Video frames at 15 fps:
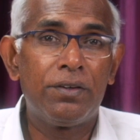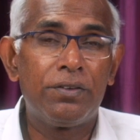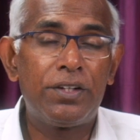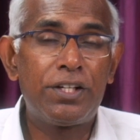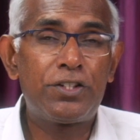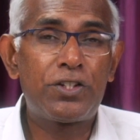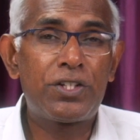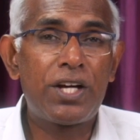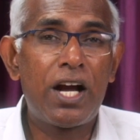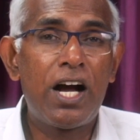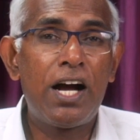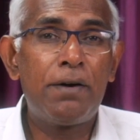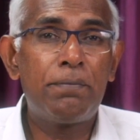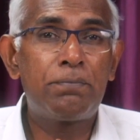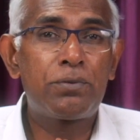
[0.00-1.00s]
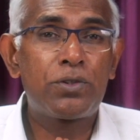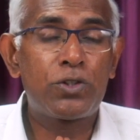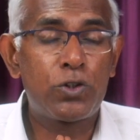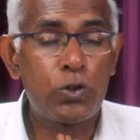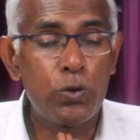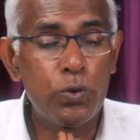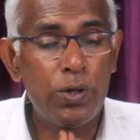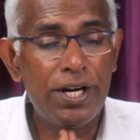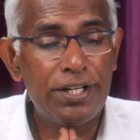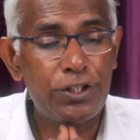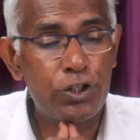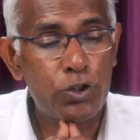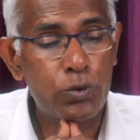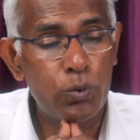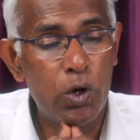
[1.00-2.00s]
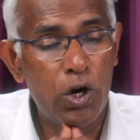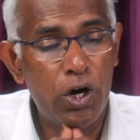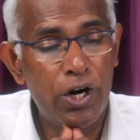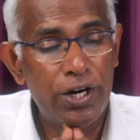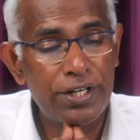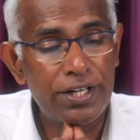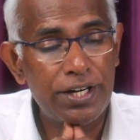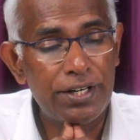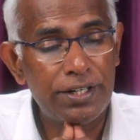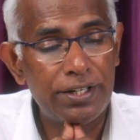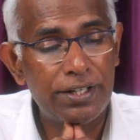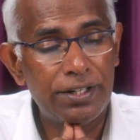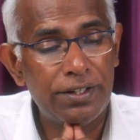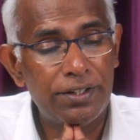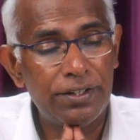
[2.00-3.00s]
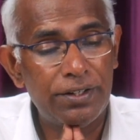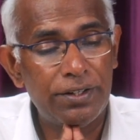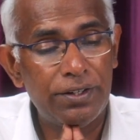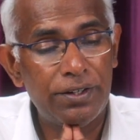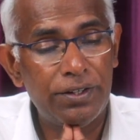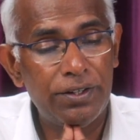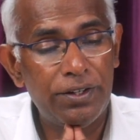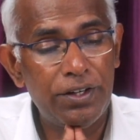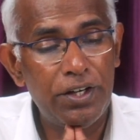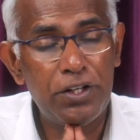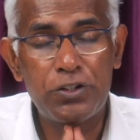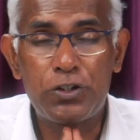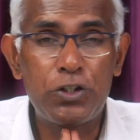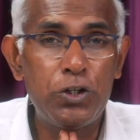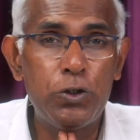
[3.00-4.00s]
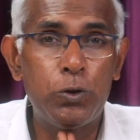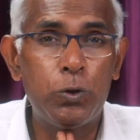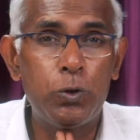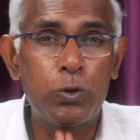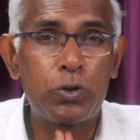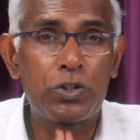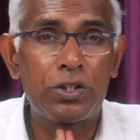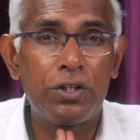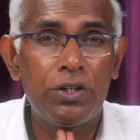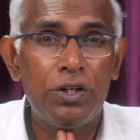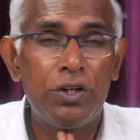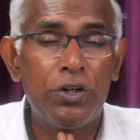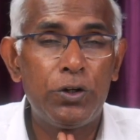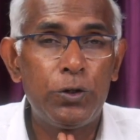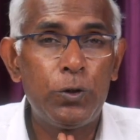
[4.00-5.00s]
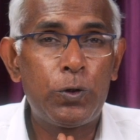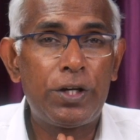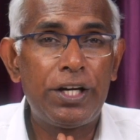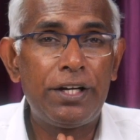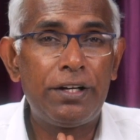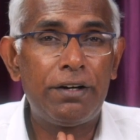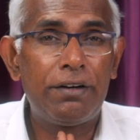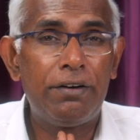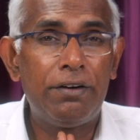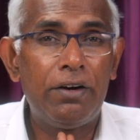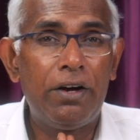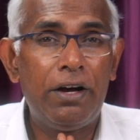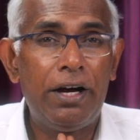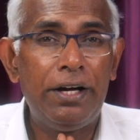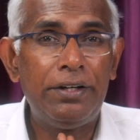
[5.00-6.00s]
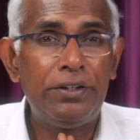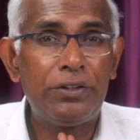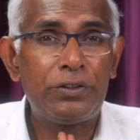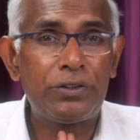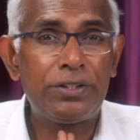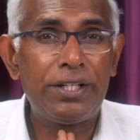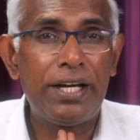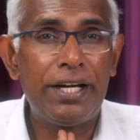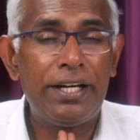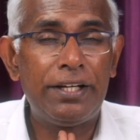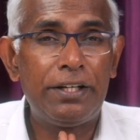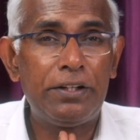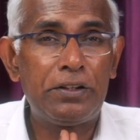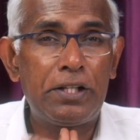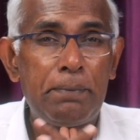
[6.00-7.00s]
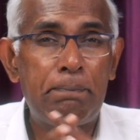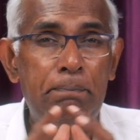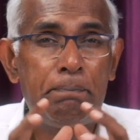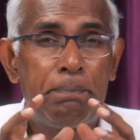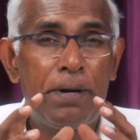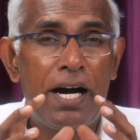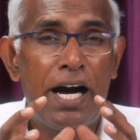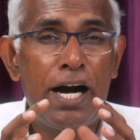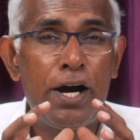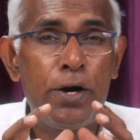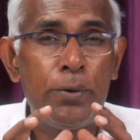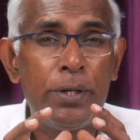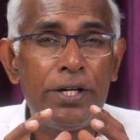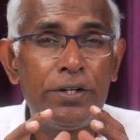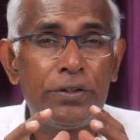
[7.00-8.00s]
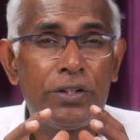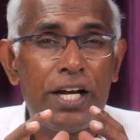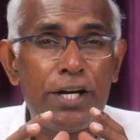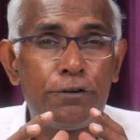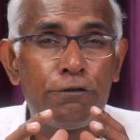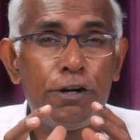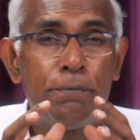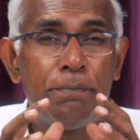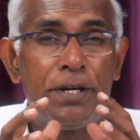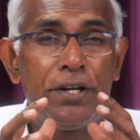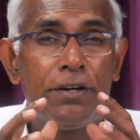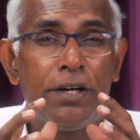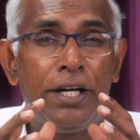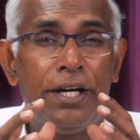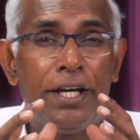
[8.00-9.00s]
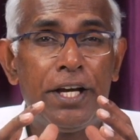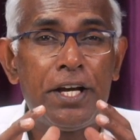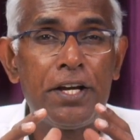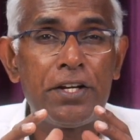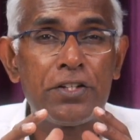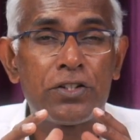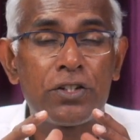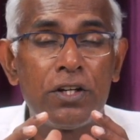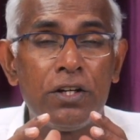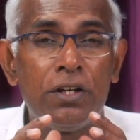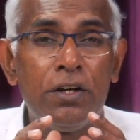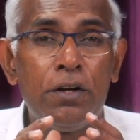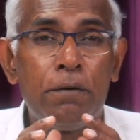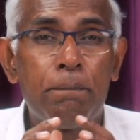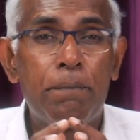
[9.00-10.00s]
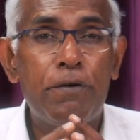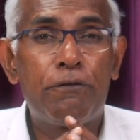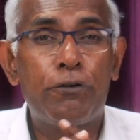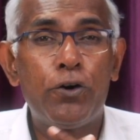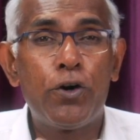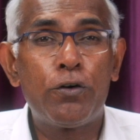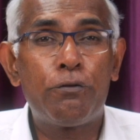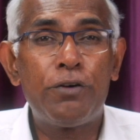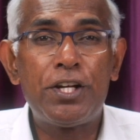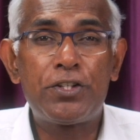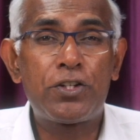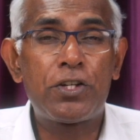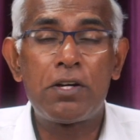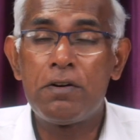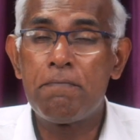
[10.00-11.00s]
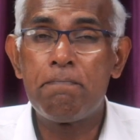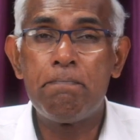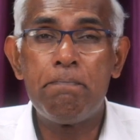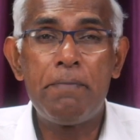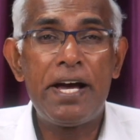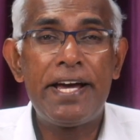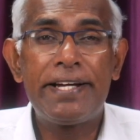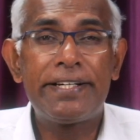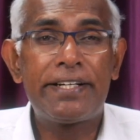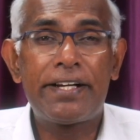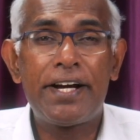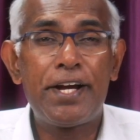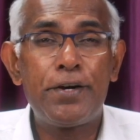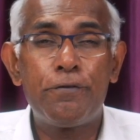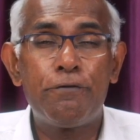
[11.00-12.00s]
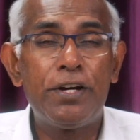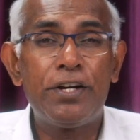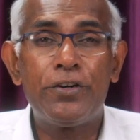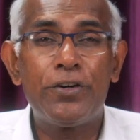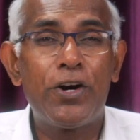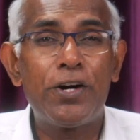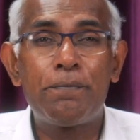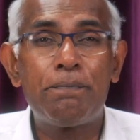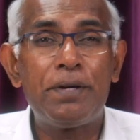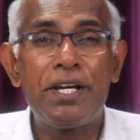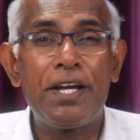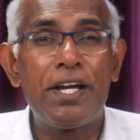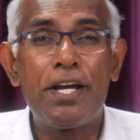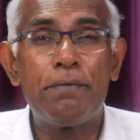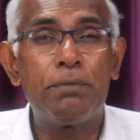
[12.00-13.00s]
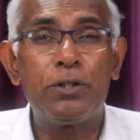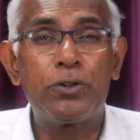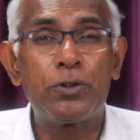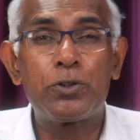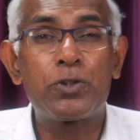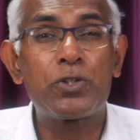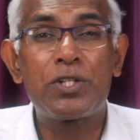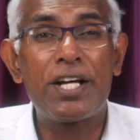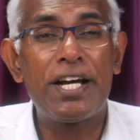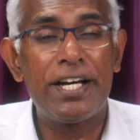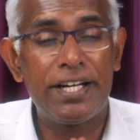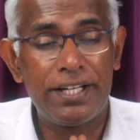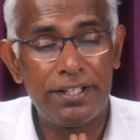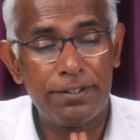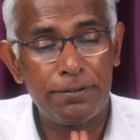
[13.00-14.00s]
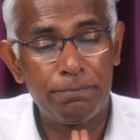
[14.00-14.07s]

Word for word: that sharp two-edged sword is used, you can understand the power that will be released before which mankind will not be able to stand.